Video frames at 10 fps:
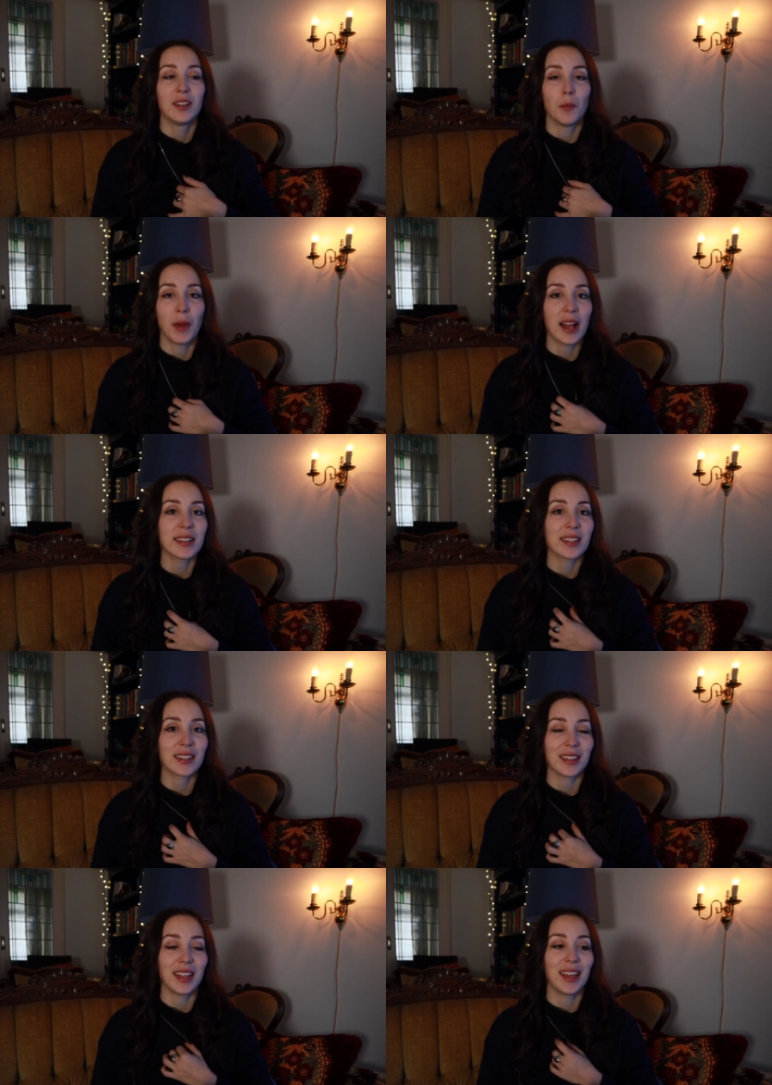the
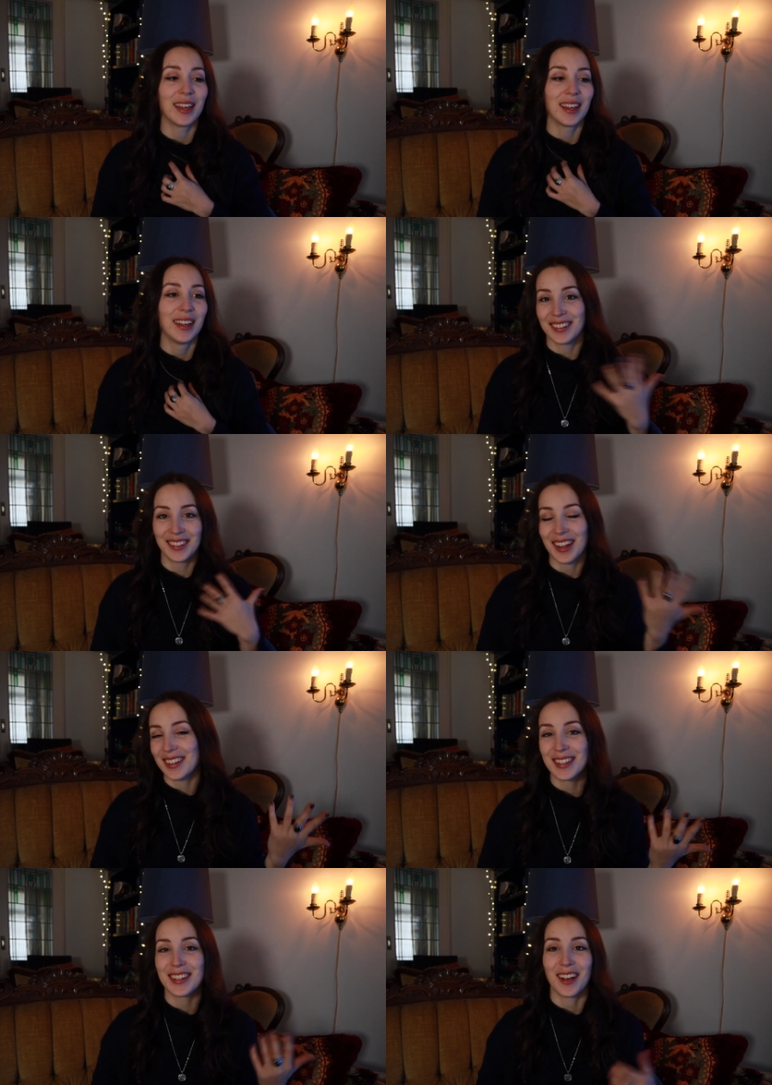mask thing
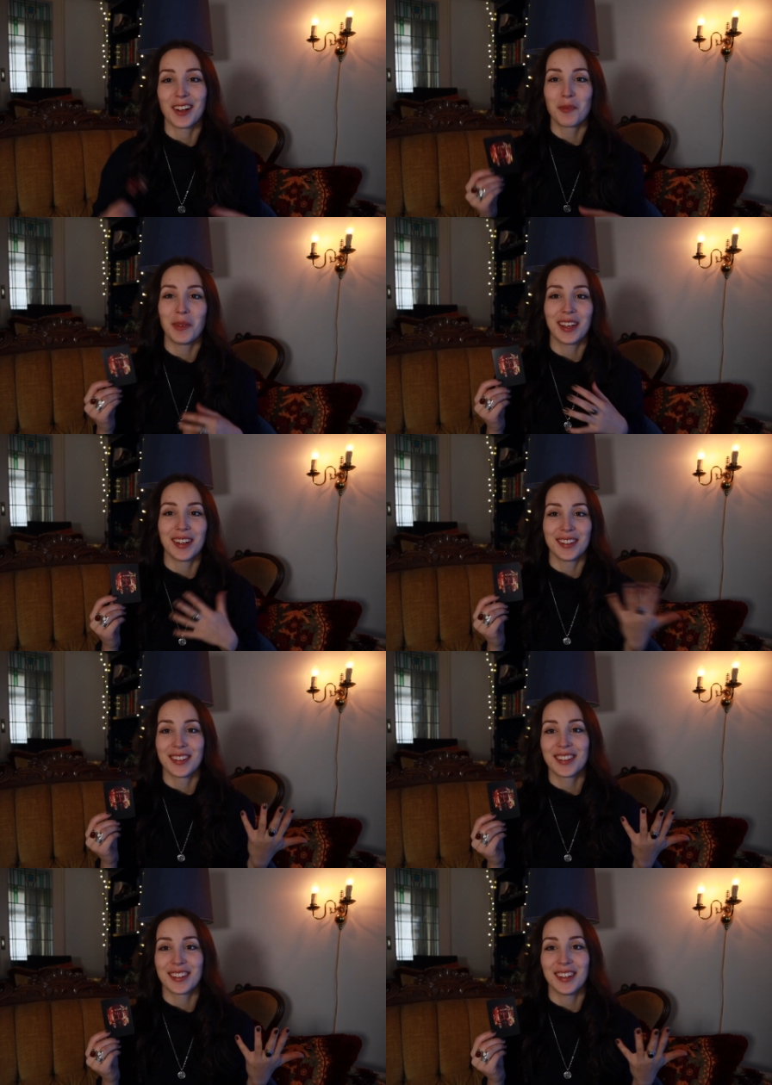that stuck
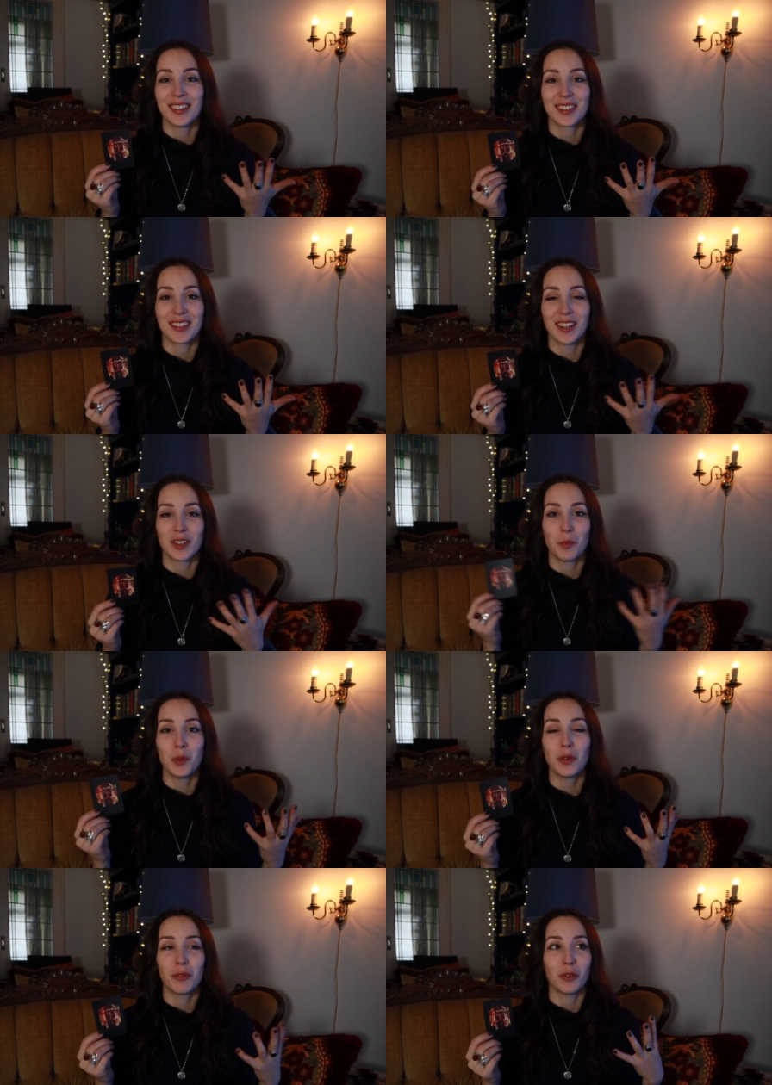because it's it's
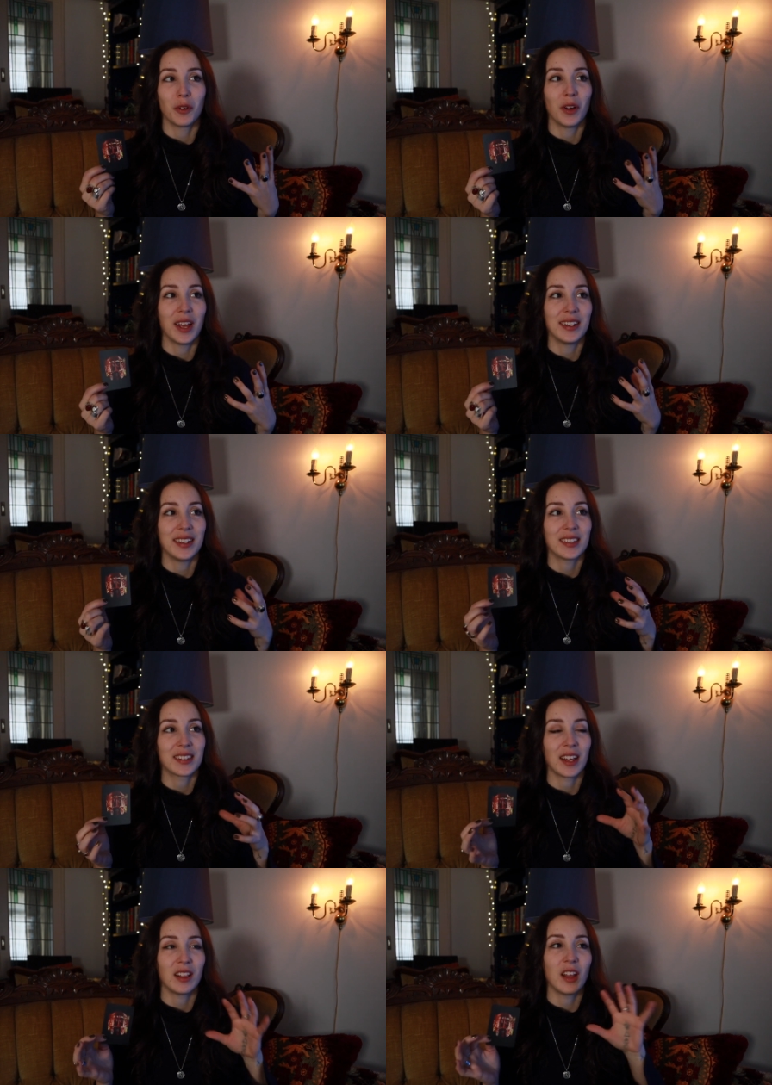beautiful and
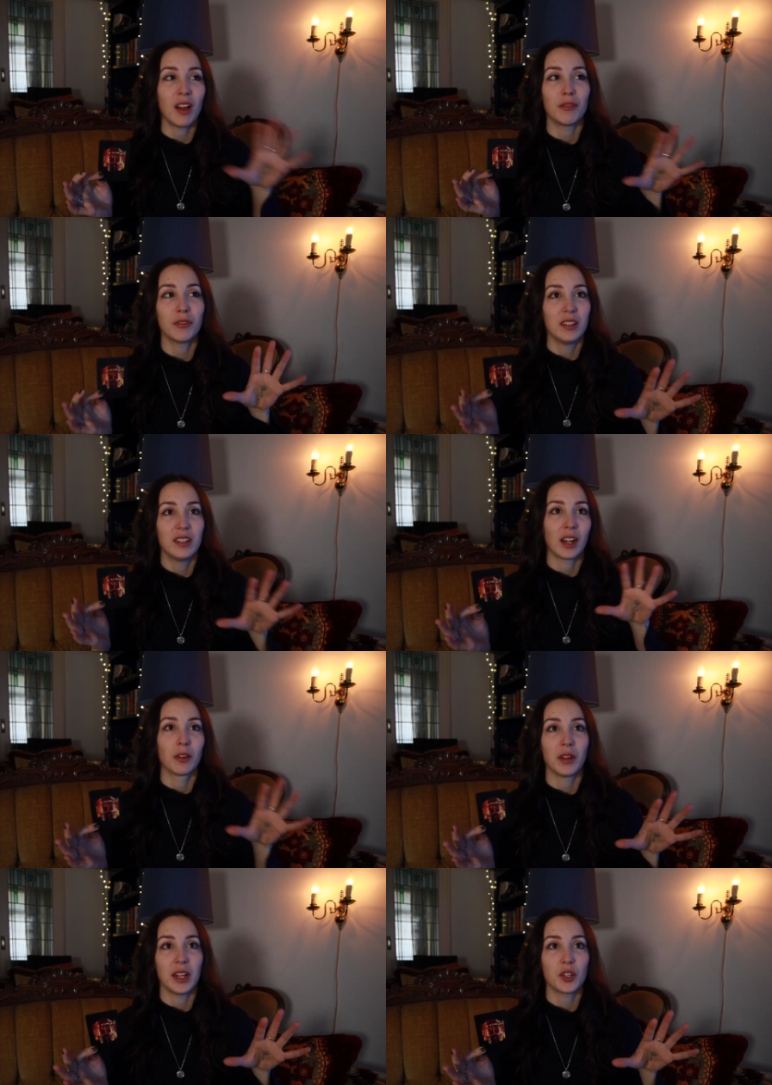it's I love the
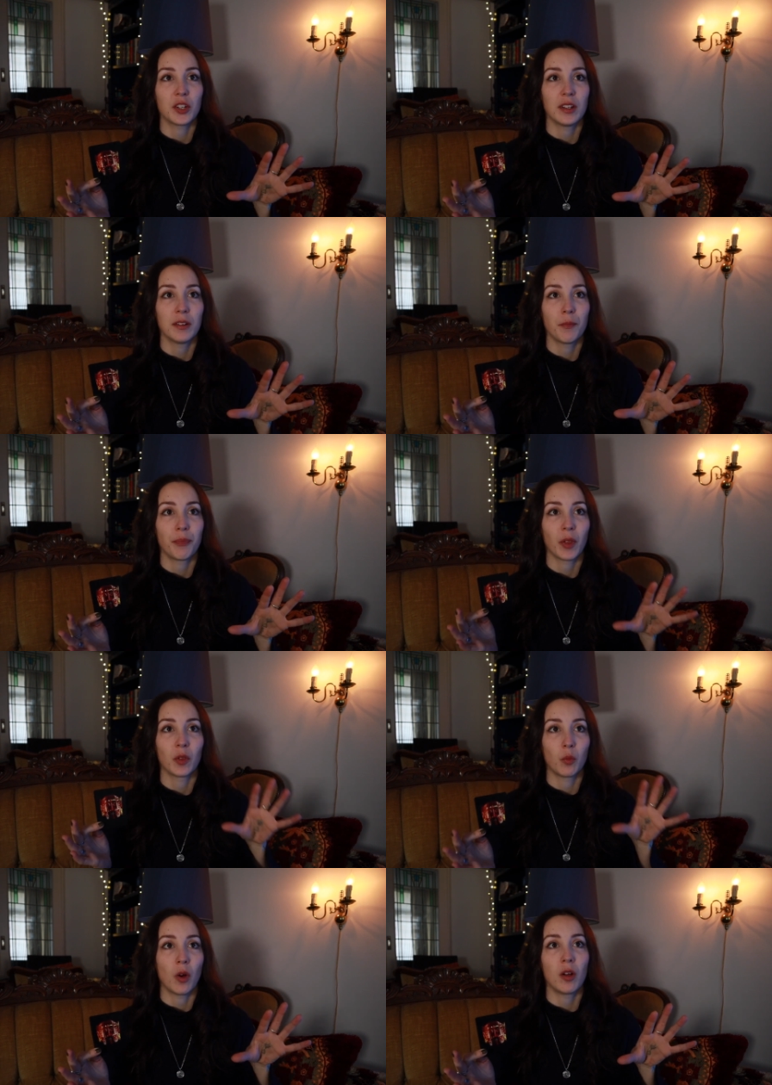decoration on
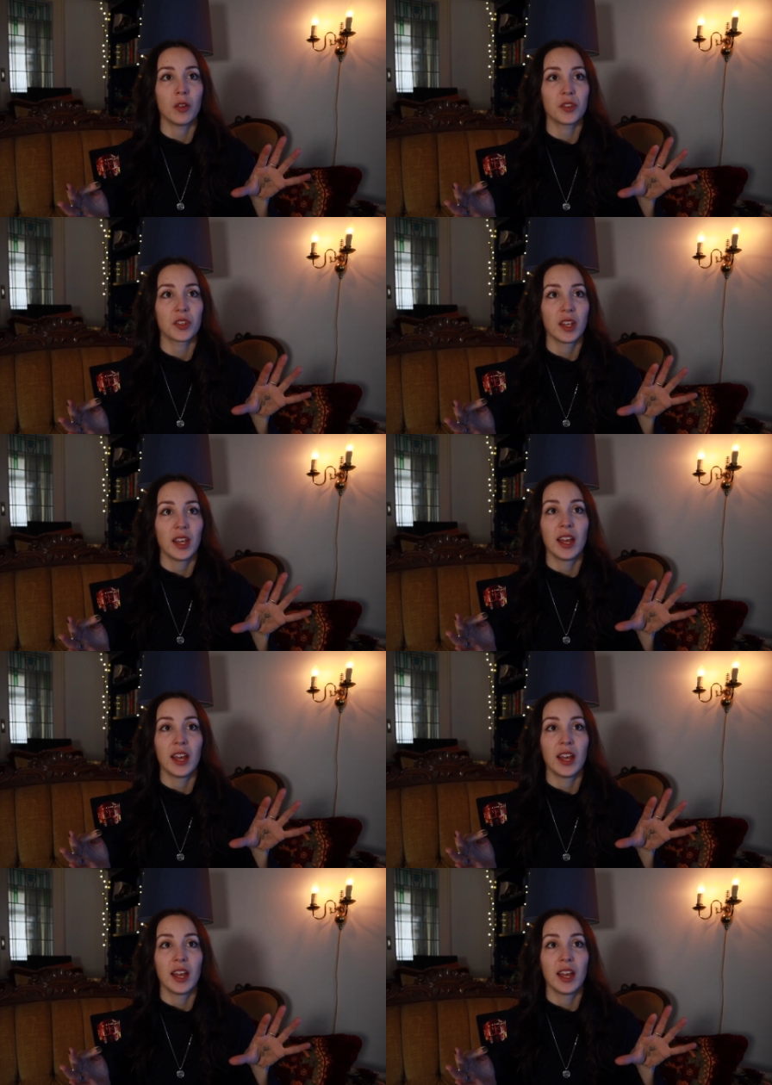the walls